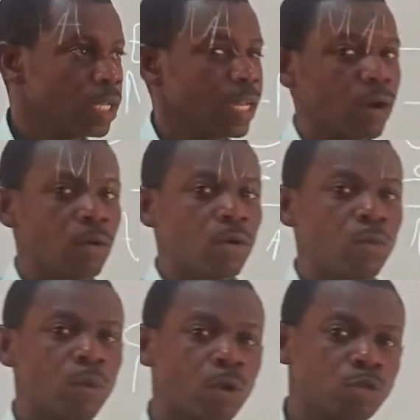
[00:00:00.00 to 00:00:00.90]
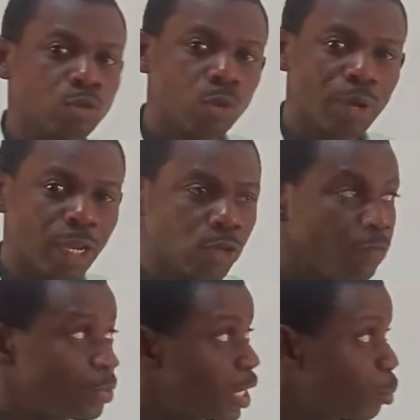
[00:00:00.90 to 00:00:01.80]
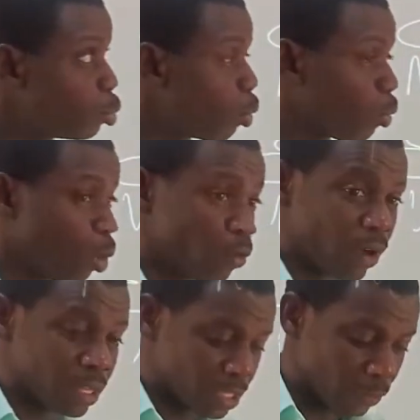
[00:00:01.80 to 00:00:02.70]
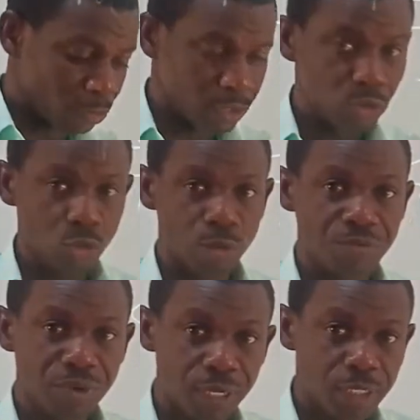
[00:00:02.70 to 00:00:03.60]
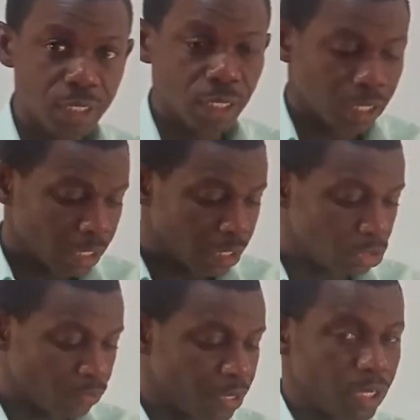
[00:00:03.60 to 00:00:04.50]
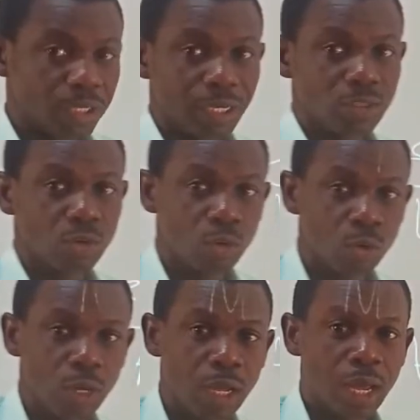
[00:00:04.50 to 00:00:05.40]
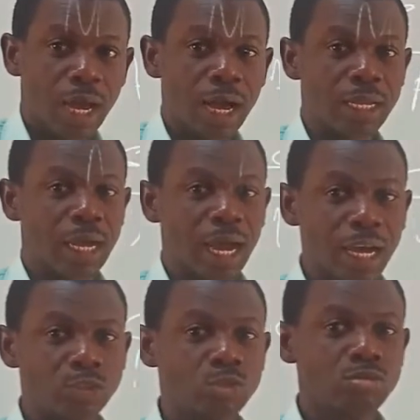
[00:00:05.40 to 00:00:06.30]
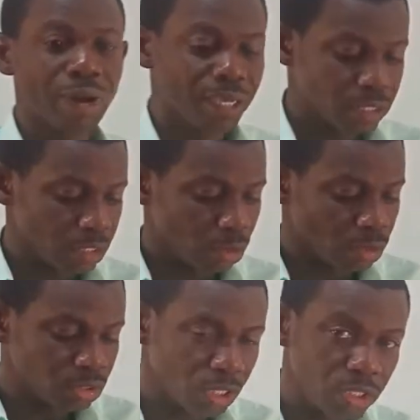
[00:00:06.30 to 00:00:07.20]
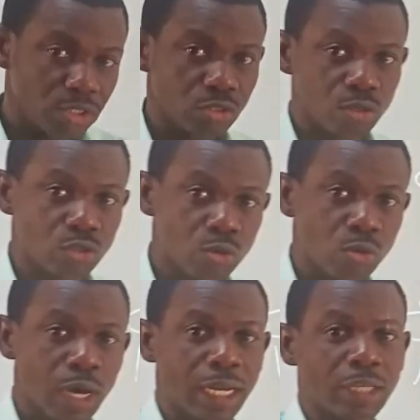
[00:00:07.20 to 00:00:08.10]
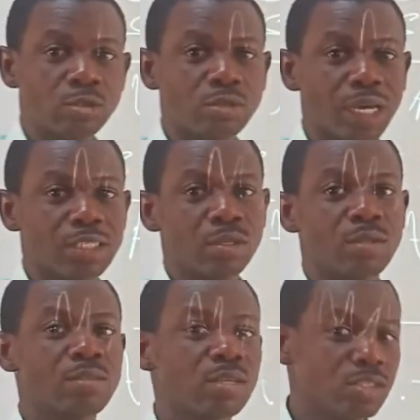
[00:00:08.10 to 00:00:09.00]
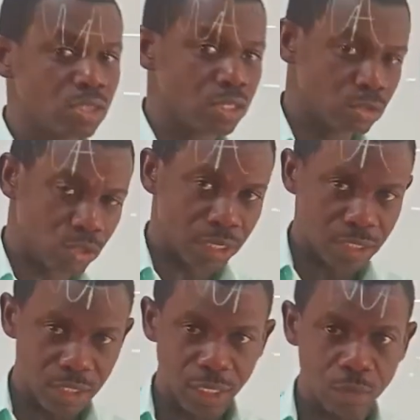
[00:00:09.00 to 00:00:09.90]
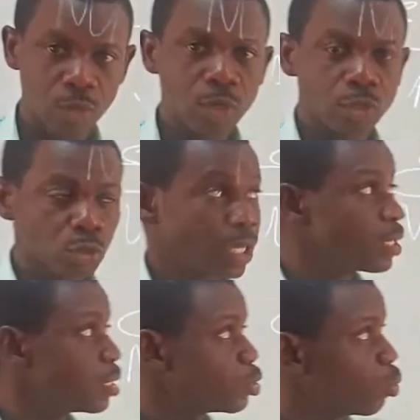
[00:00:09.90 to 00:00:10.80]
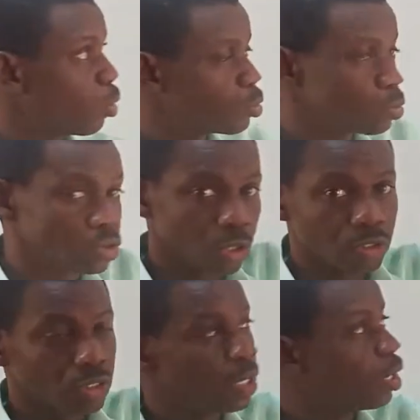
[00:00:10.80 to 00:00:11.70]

Now, we want to know whether you have been able to cover this. Have you written to your friend? Is your friend in another school? And are you writing on changes in your school? And are you writing on 3 changes? You can see now, those are the things we want to judge